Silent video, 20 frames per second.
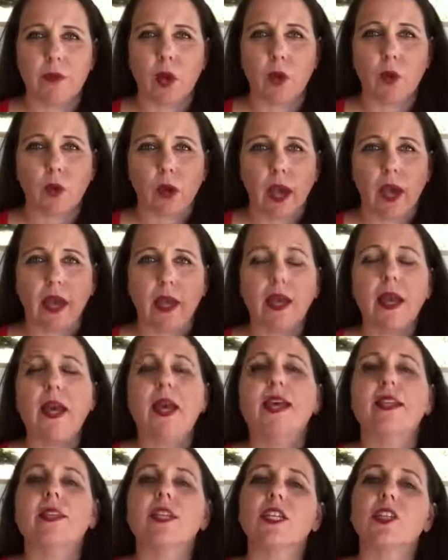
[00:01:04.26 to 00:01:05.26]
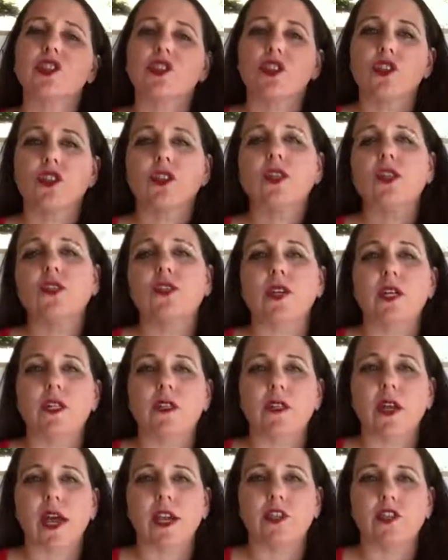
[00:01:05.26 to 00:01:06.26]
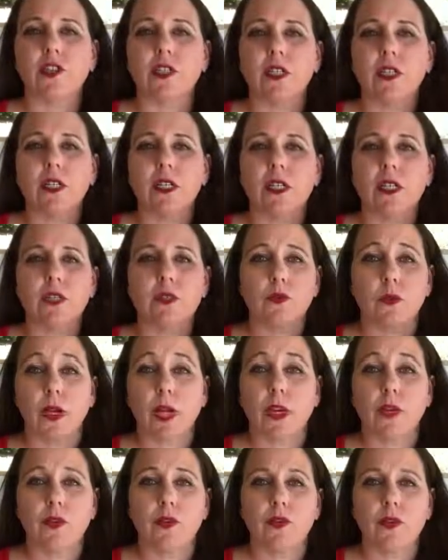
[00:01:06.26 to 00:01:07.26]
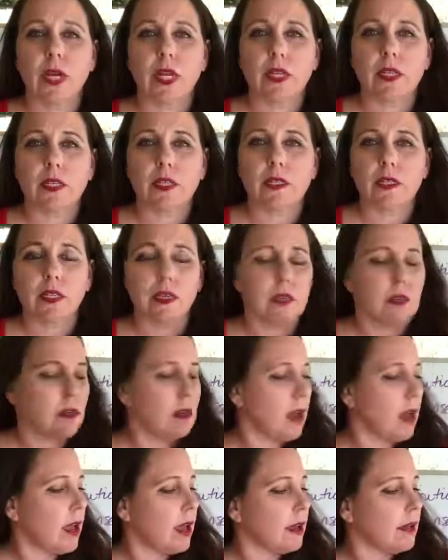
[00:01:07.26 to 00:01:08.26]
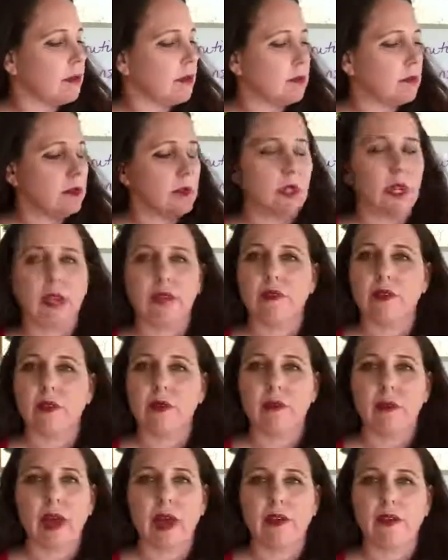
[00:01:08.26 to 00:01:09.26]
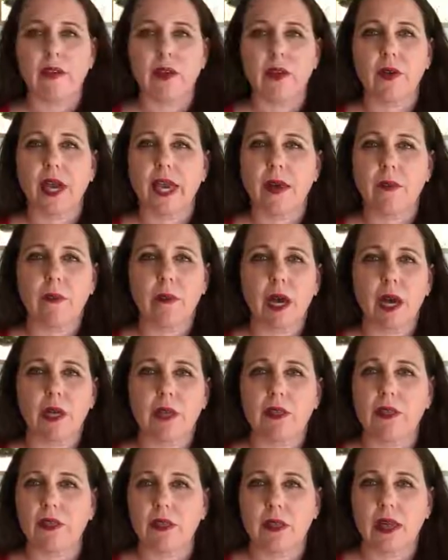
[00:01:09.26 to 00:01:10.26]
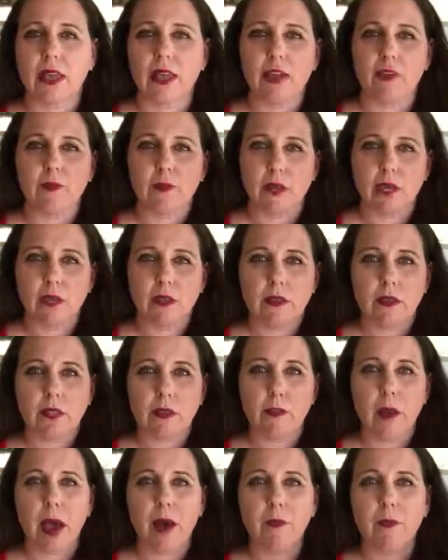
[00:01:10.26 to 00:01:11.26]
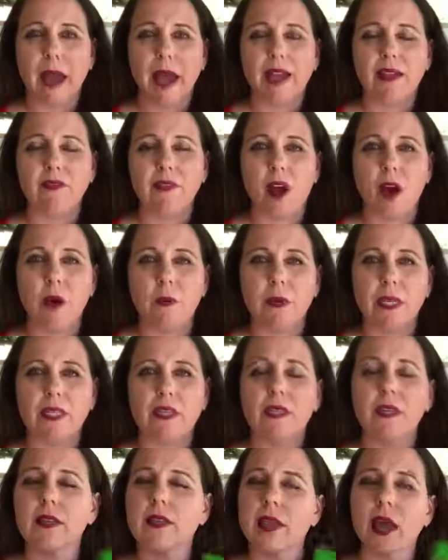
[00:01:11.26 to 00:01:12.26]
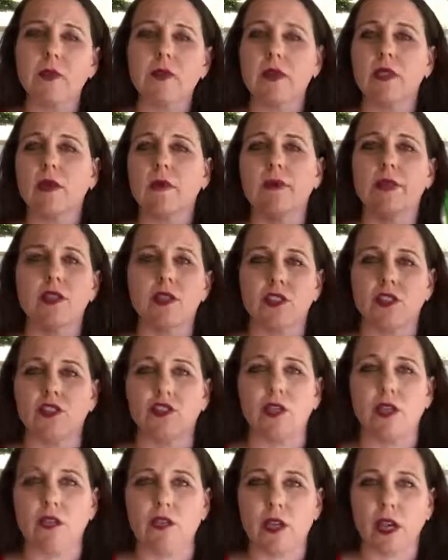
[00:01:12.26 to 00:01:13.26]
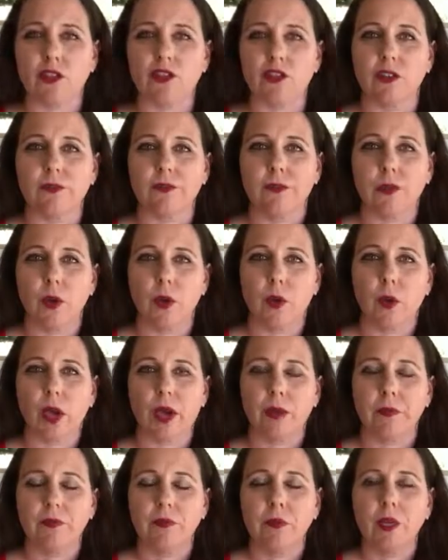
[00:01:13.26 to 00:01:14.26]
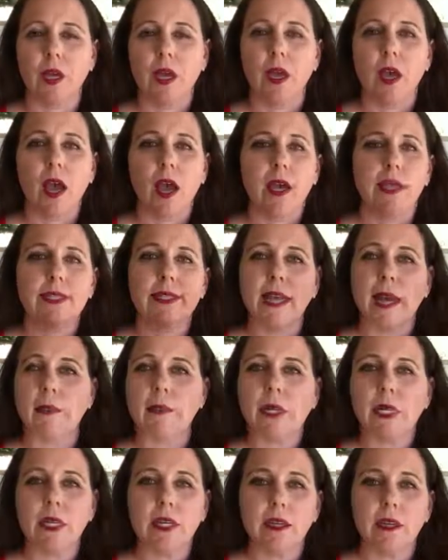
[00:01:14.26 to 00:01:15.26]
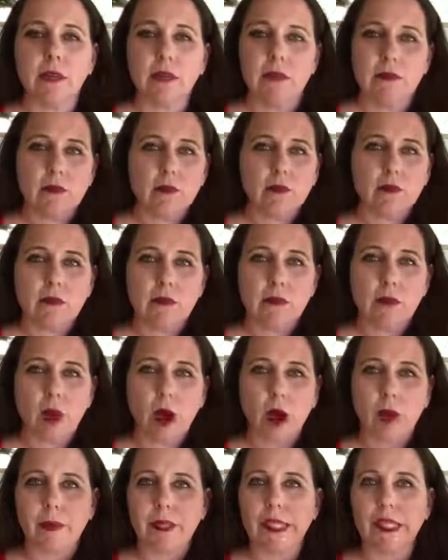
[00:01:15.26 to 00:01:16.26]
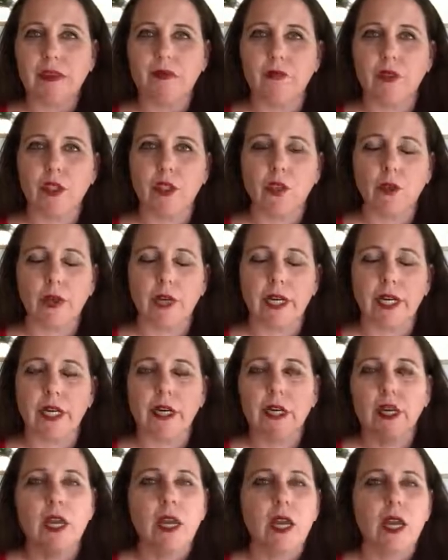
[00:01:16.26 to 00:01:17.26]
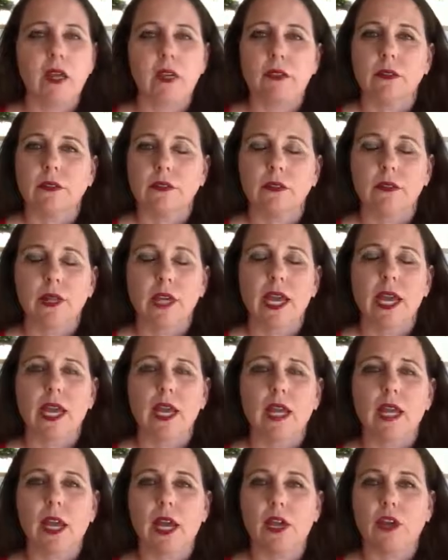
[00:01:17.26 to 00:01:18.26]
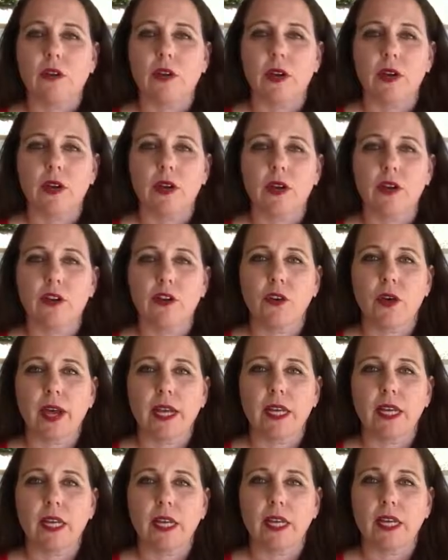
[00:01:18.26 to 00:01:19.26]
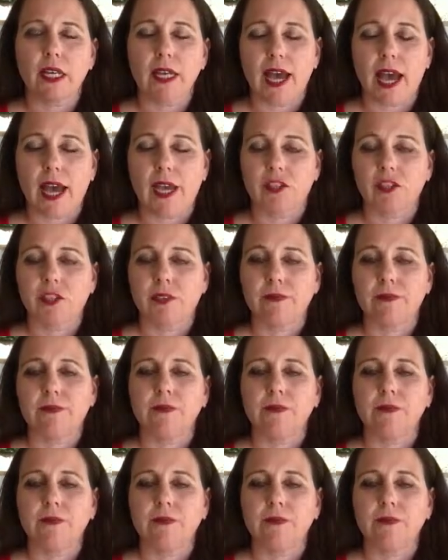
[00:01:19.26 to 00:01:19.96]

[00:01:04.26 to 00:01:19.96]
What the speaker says: okay? The external transaction is when I go to Raley's and I gave them, I don't know, $8, and they gave me this pound bag of almonds, and that was our business transaction, okay? I debited almond inventory and I credited cash.